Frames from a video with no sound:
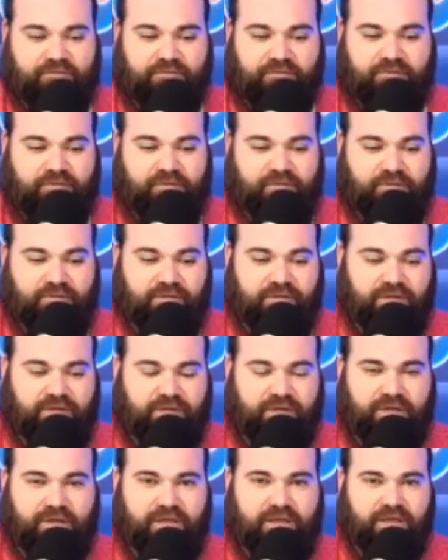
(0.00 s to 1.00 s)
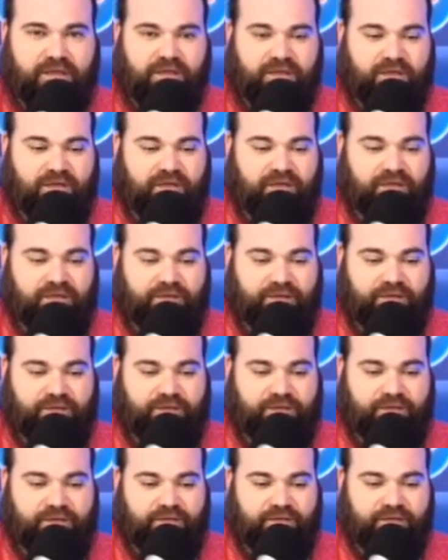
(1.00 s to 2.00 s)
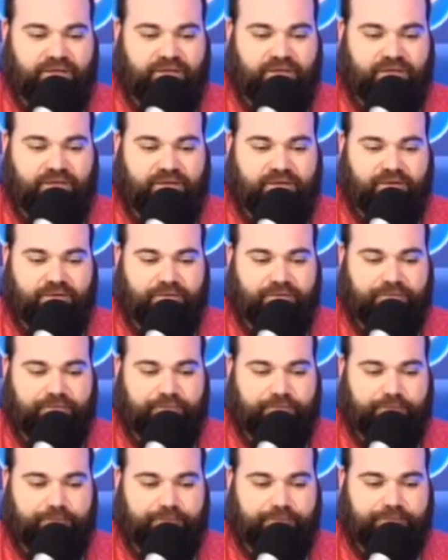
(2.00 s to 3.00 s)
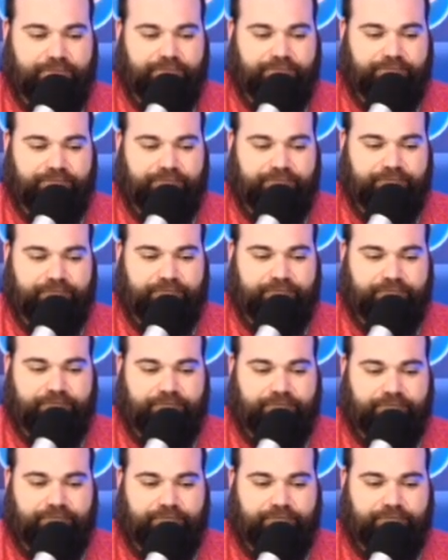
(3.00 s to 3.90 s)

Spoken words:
The person shown says nothing.